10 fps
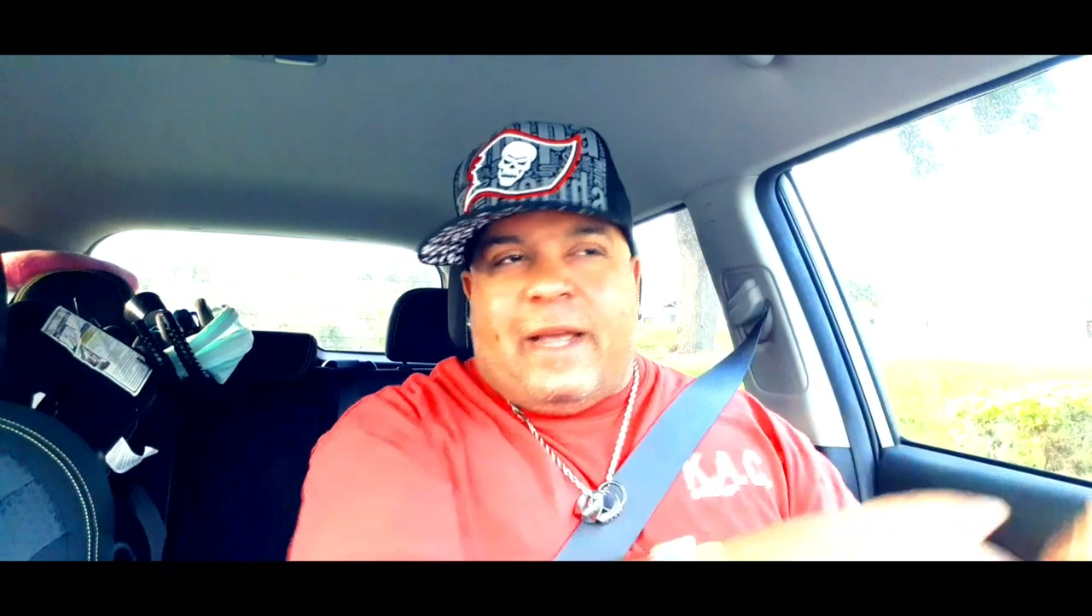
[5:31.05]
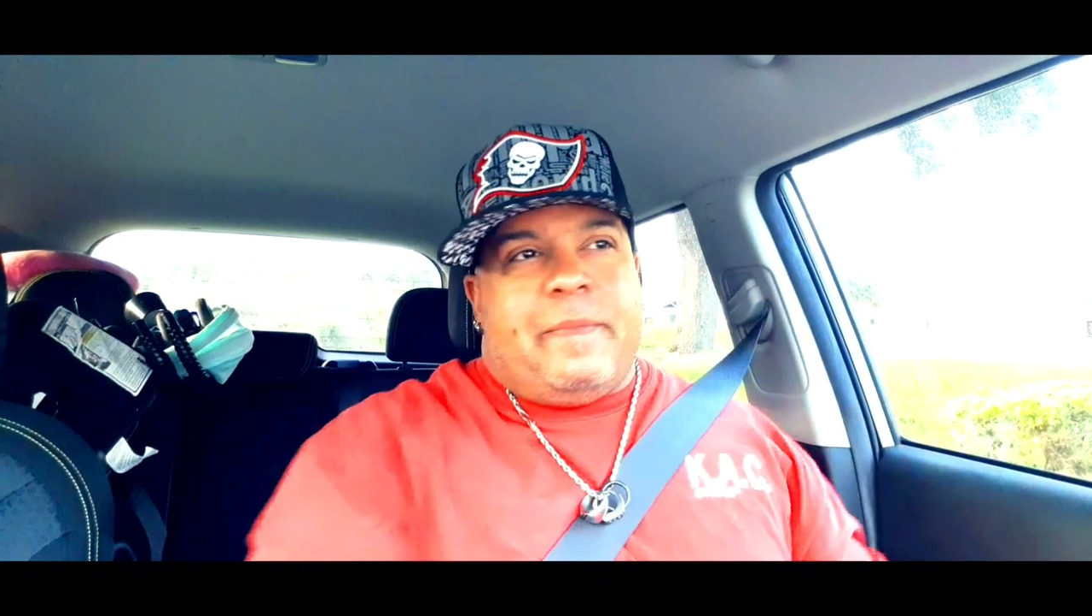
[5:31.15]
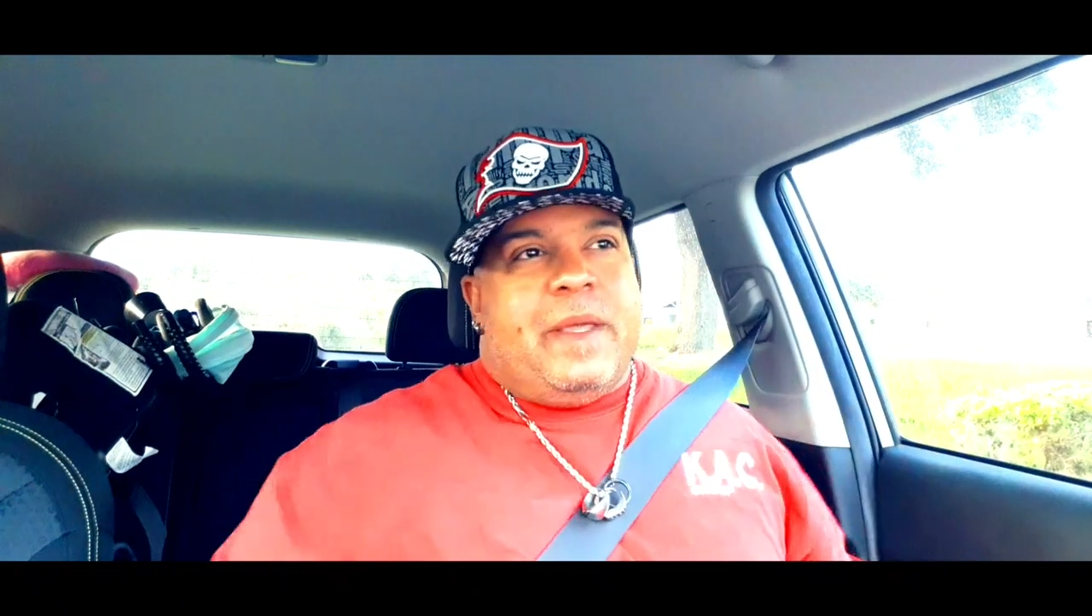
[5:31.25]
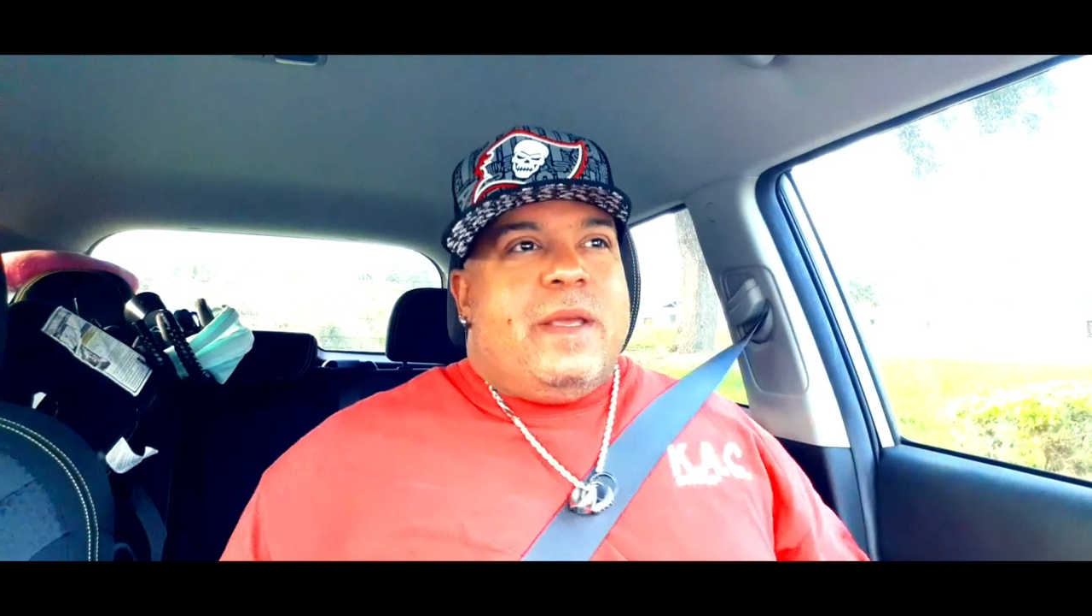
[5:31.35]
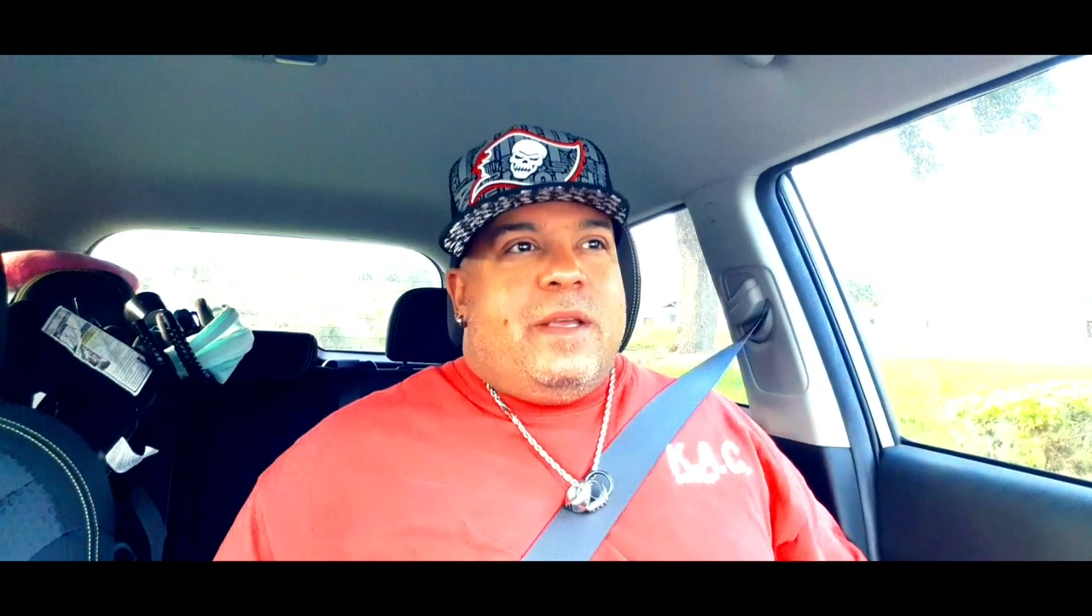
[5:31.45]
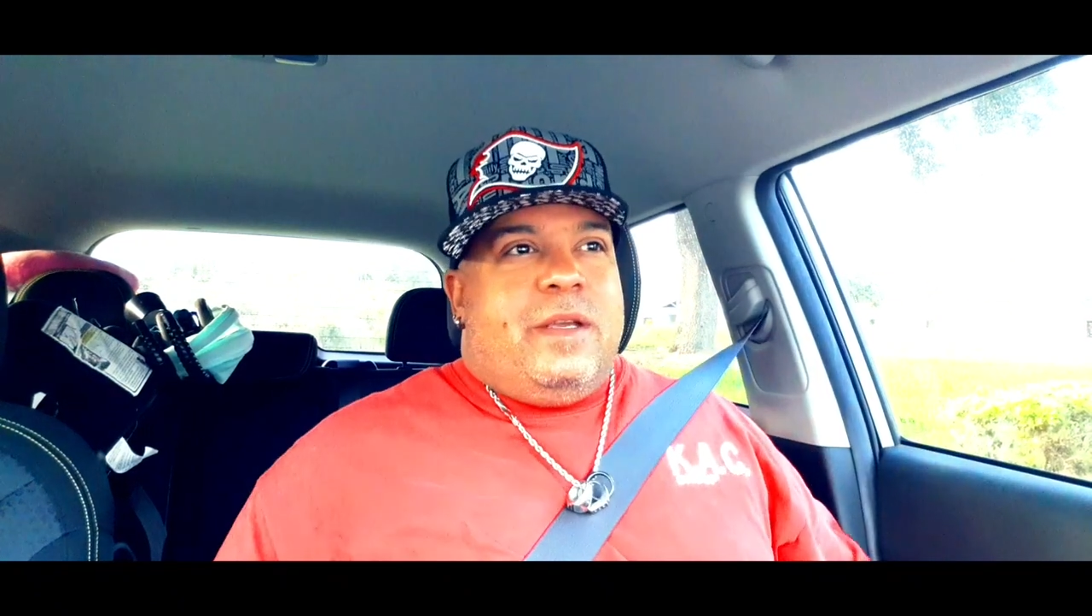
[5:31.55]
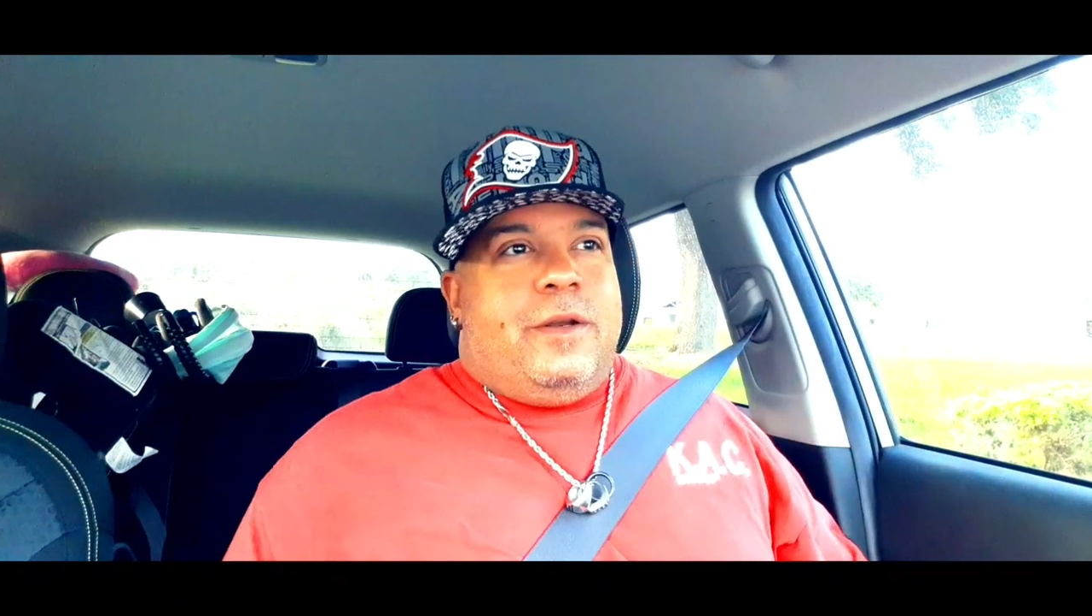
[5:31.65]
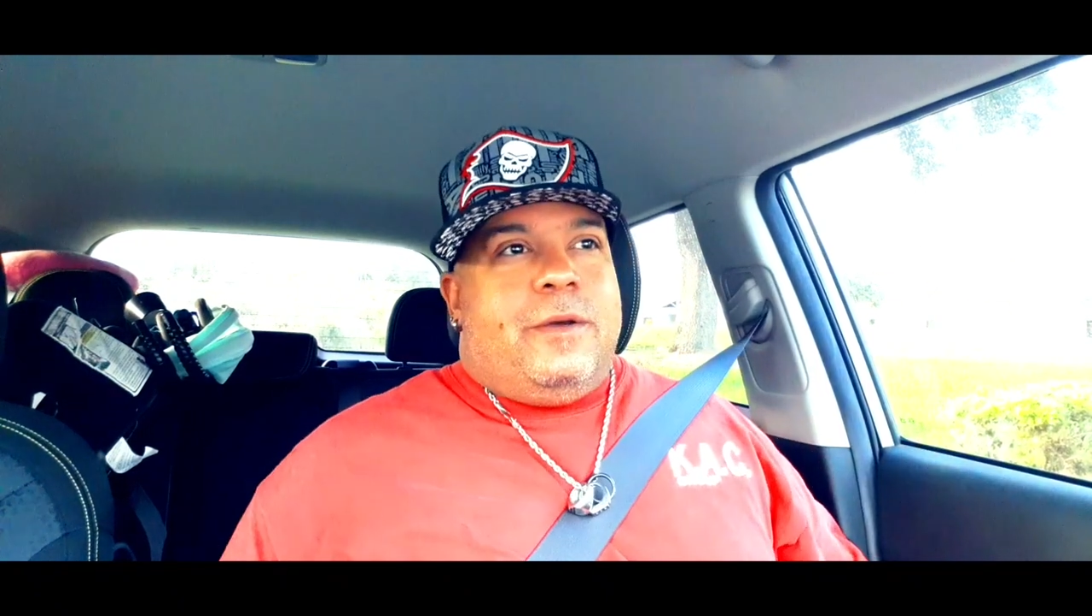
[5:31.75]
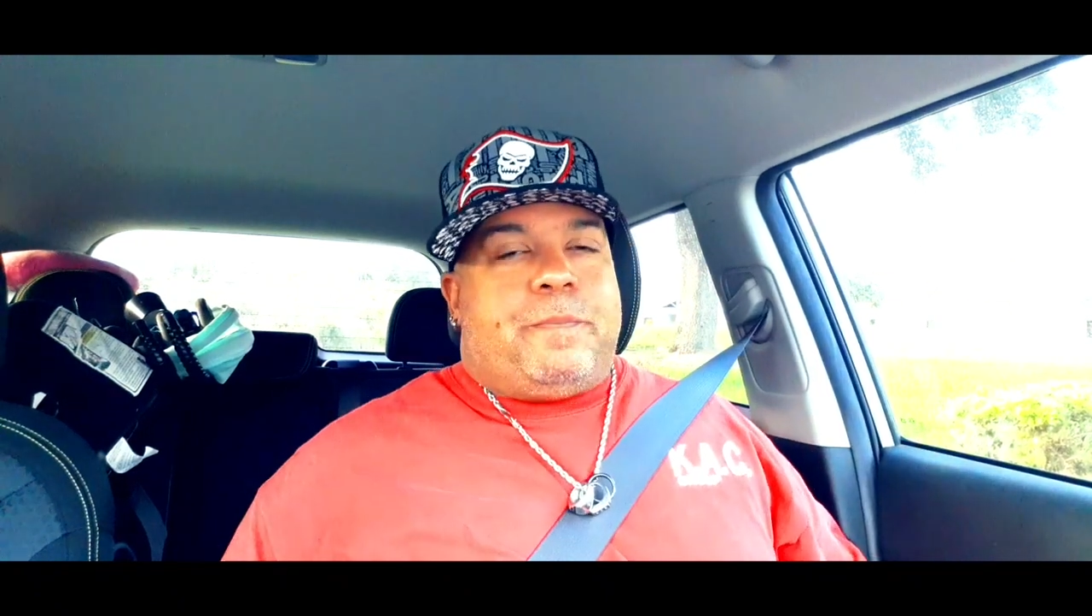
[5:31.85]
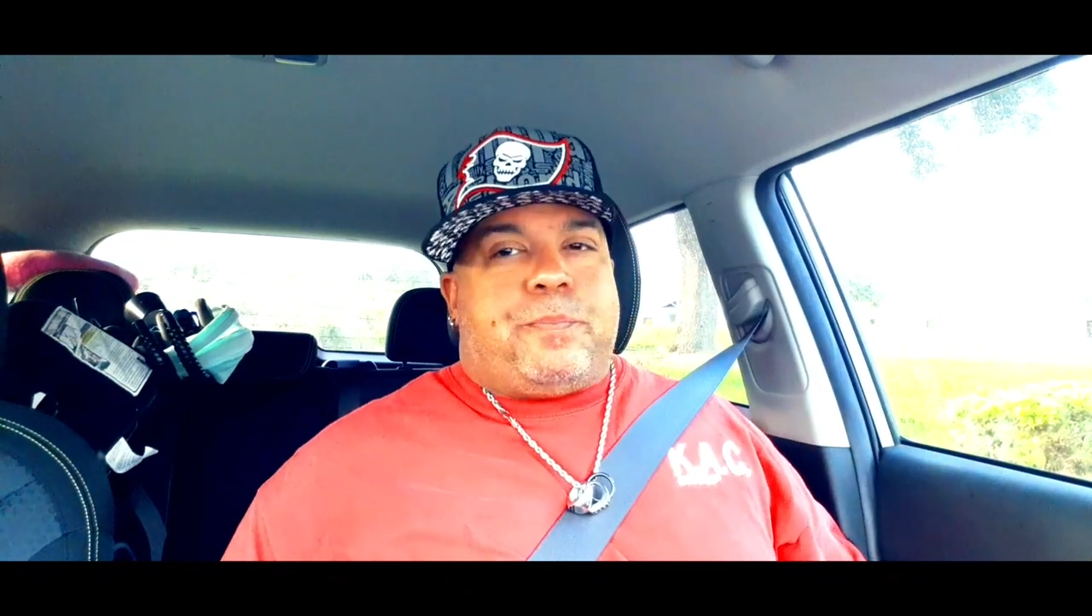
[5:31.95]
time,
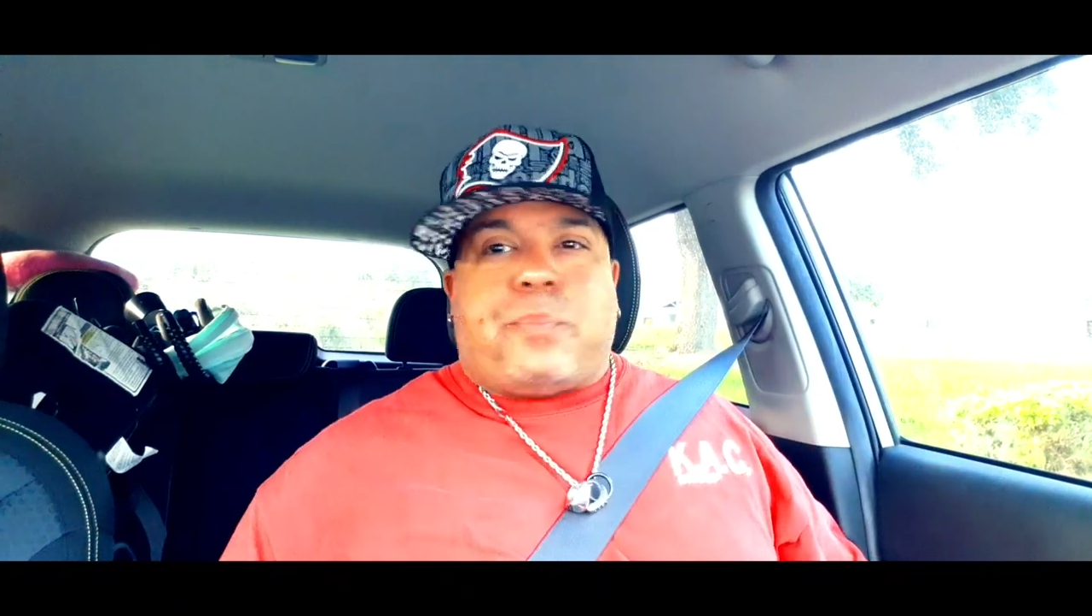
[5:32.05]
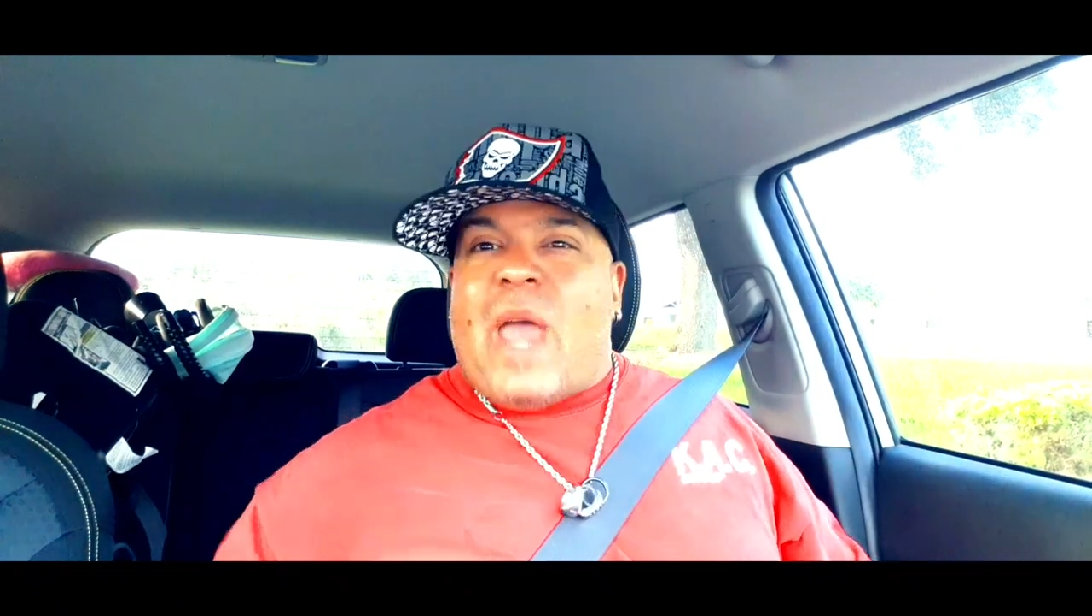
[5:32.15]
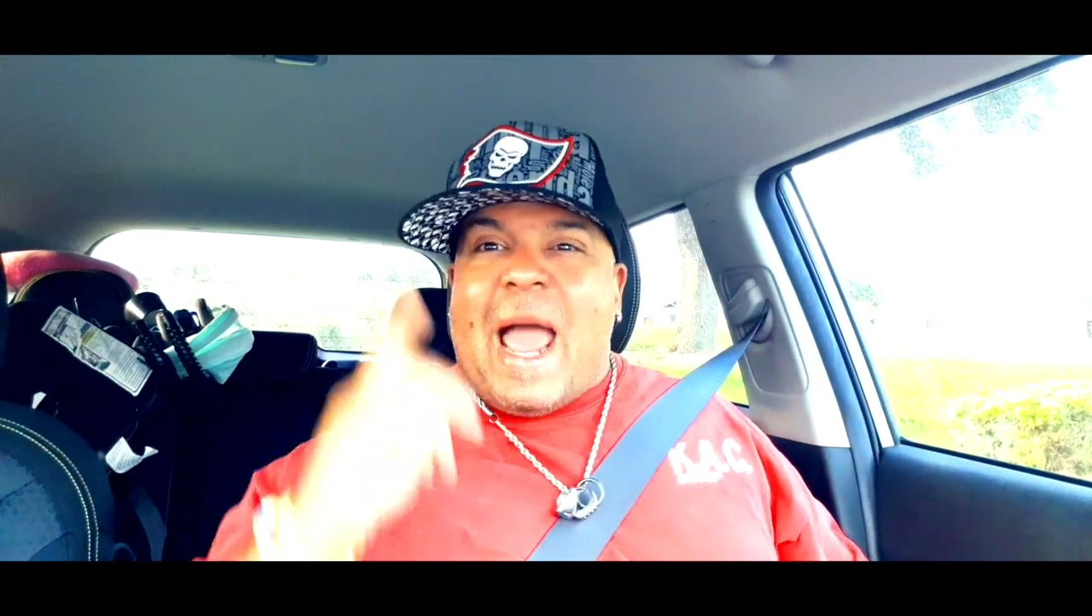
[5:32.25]
you know.